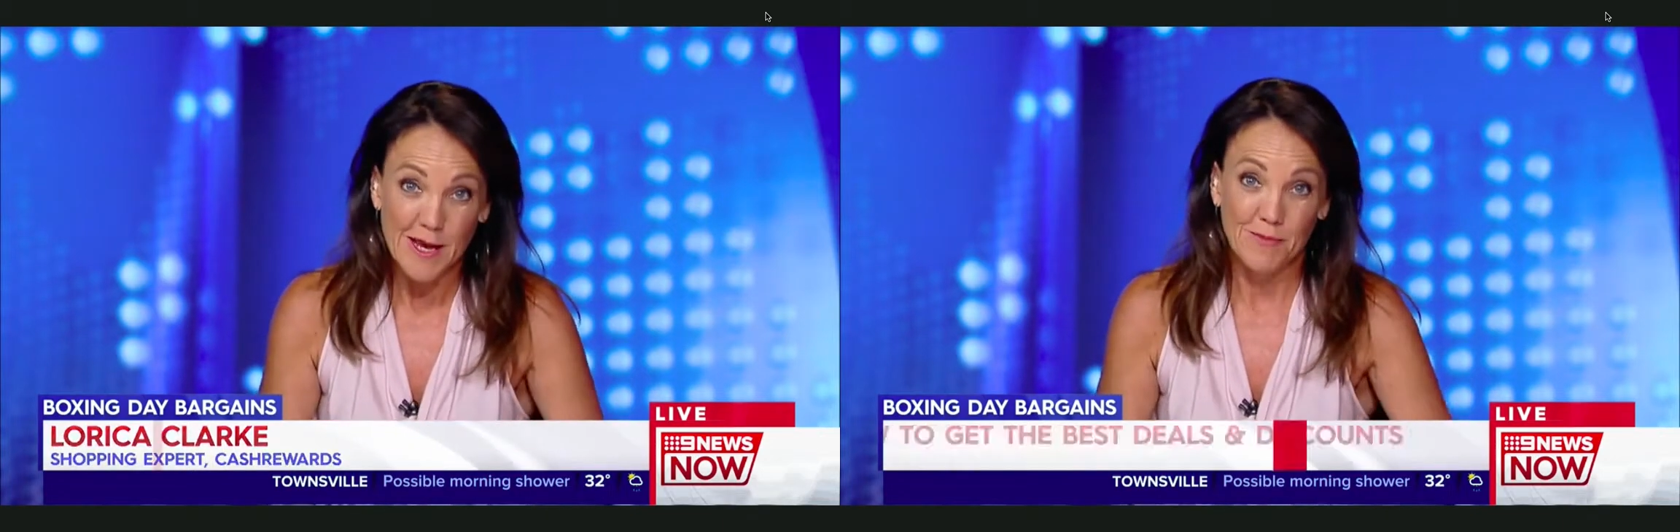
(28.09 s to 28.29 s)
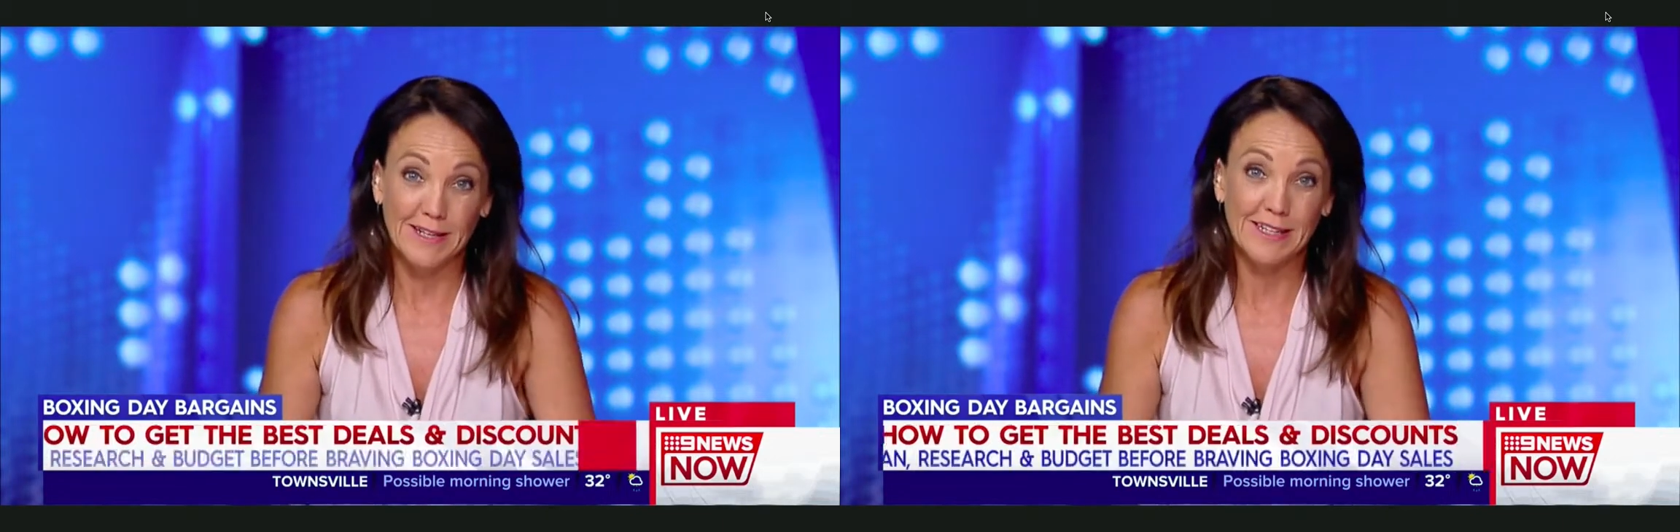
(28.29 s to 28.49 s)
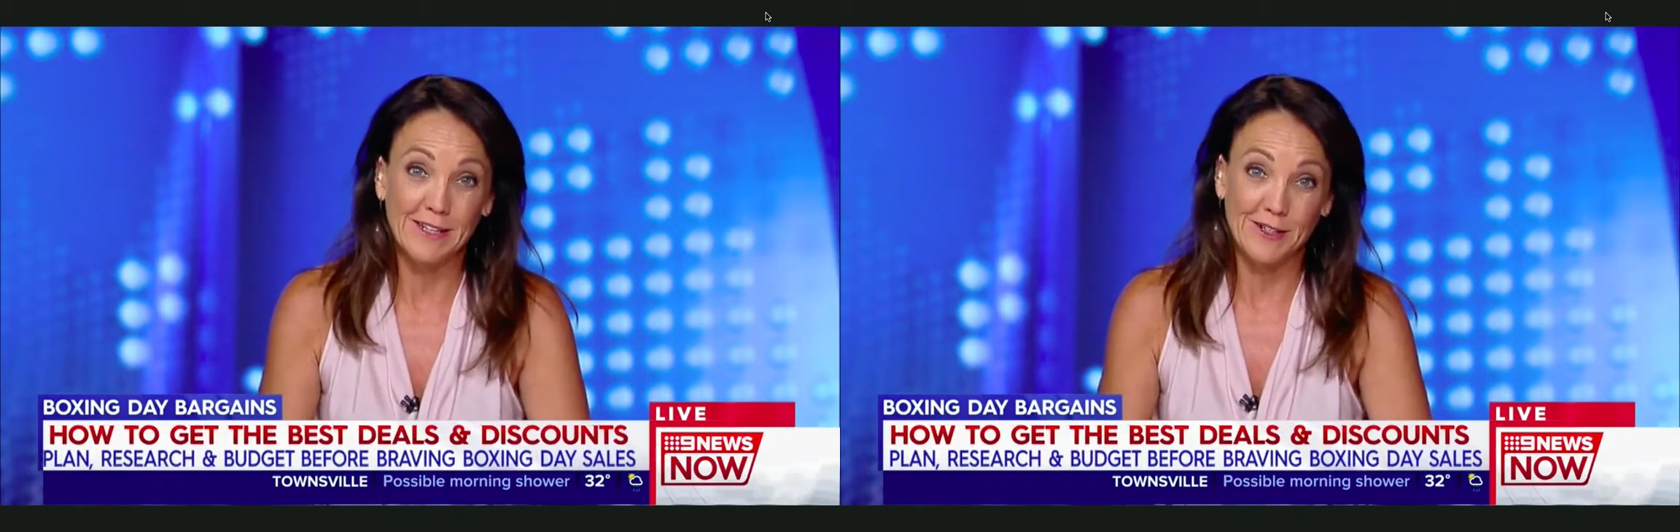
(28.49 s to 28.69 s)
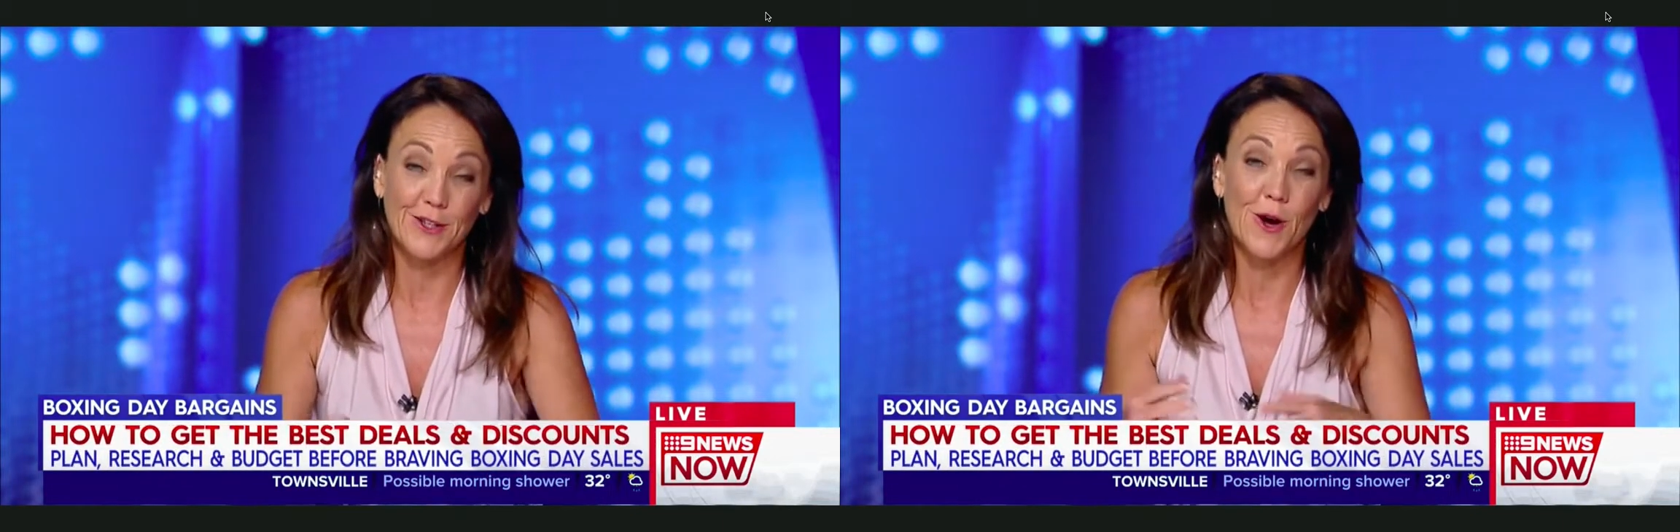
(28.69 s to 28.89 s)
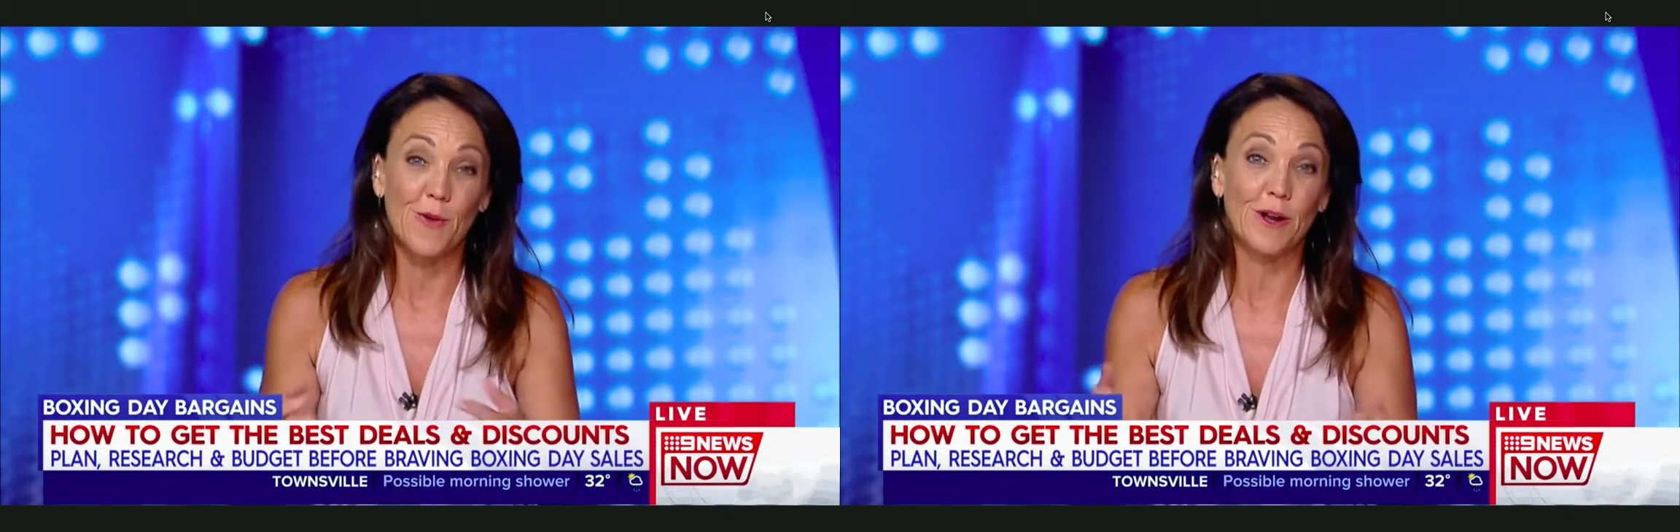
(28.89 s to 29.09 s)
but
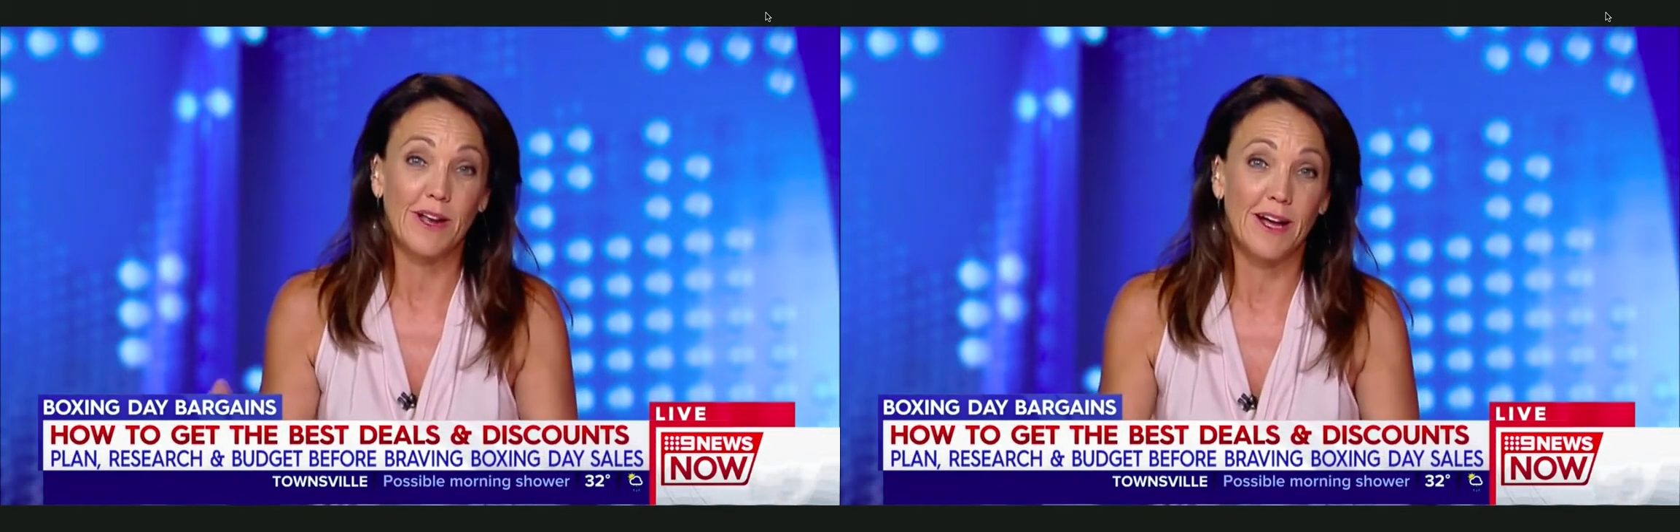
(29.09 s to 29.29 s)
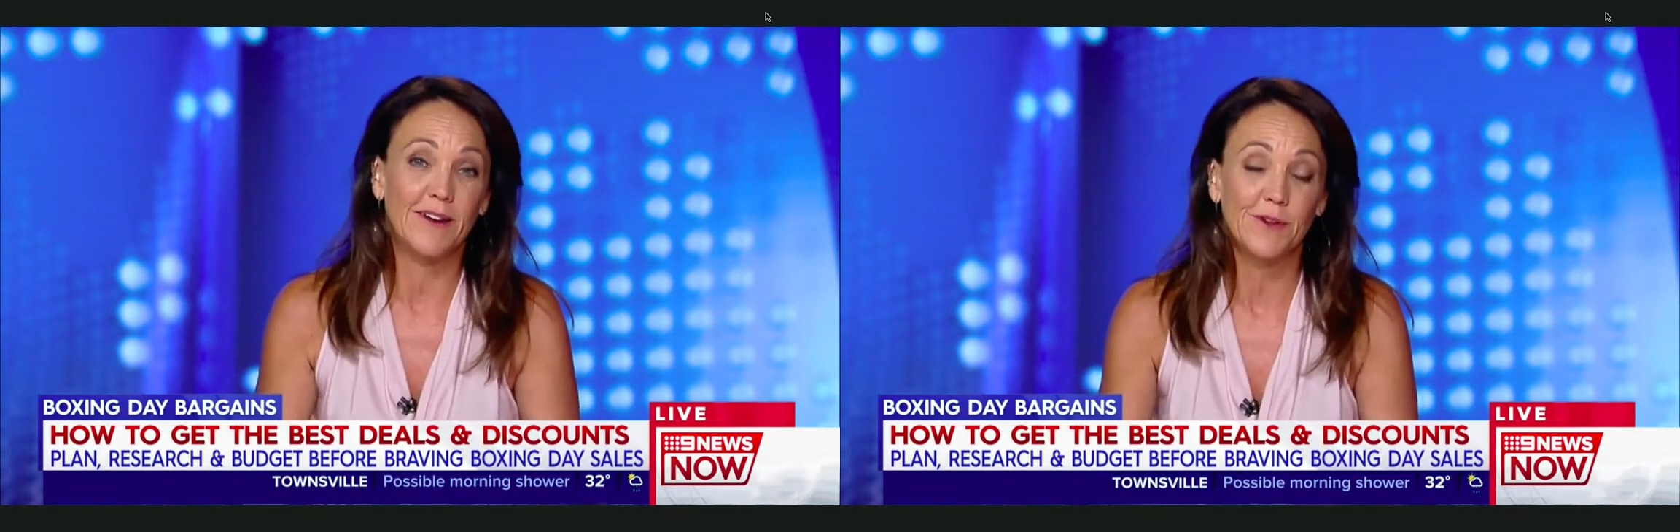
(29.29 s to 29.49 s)
to go online